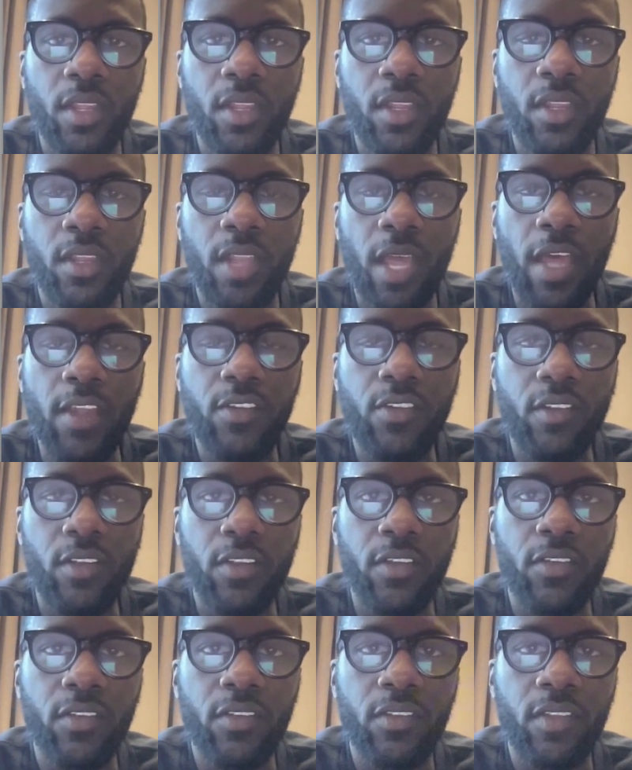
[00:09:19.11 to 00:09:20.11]
not
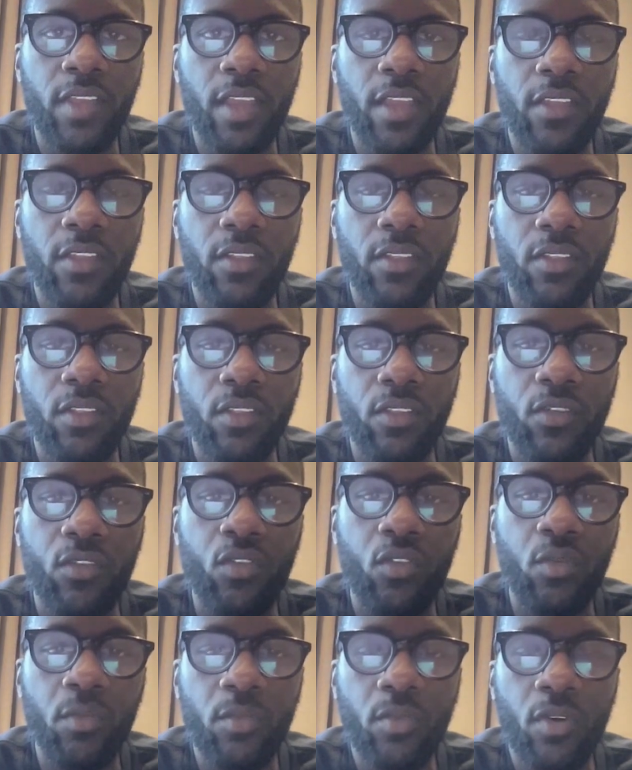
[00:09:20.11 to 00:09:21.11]
just take the
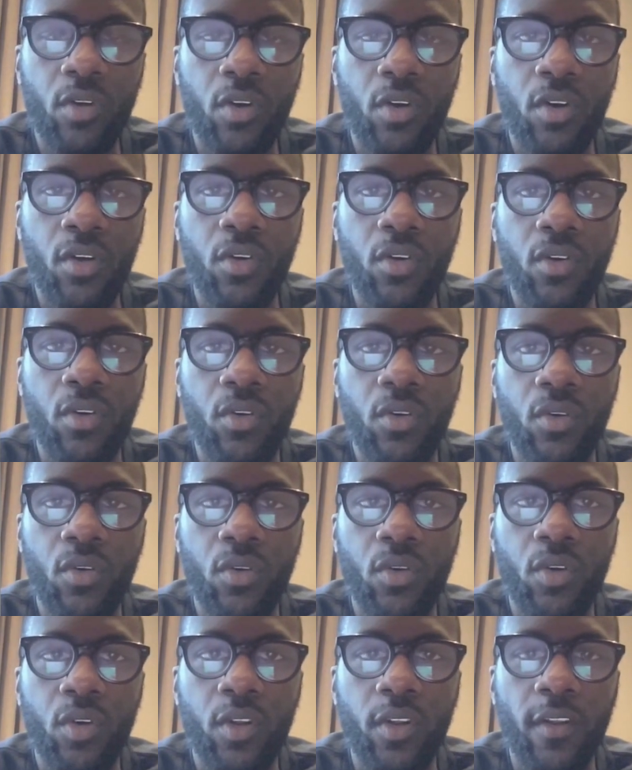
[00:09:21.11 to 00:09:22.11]
Zoom call
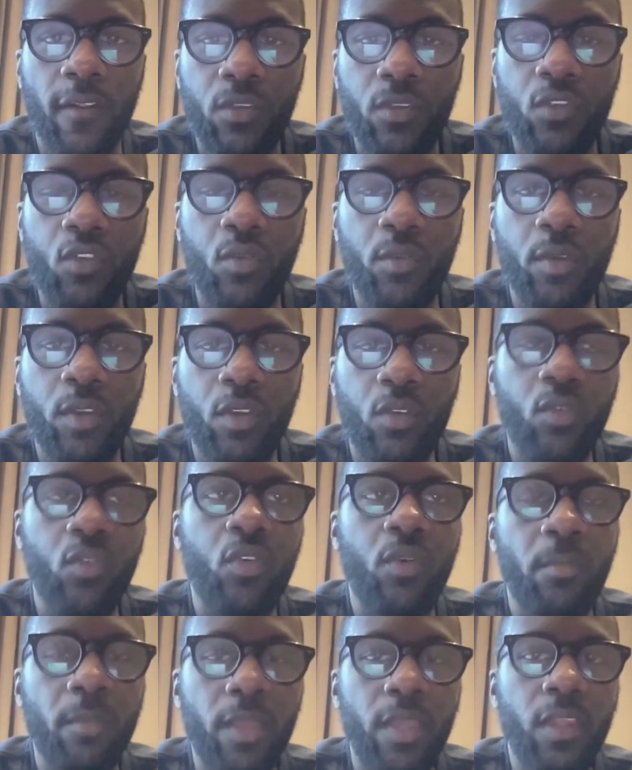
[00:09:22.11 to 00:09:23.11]
or Zoom and
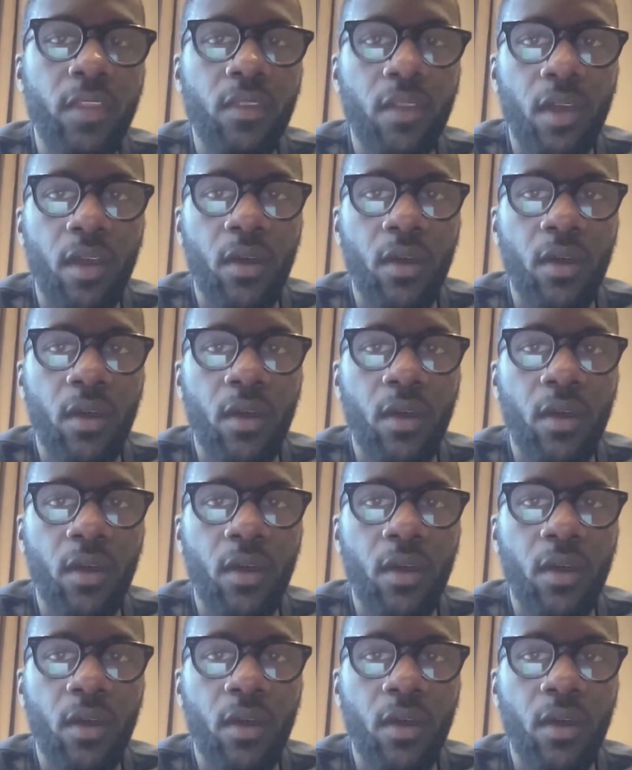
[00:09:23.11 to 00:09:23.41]
Google Meet,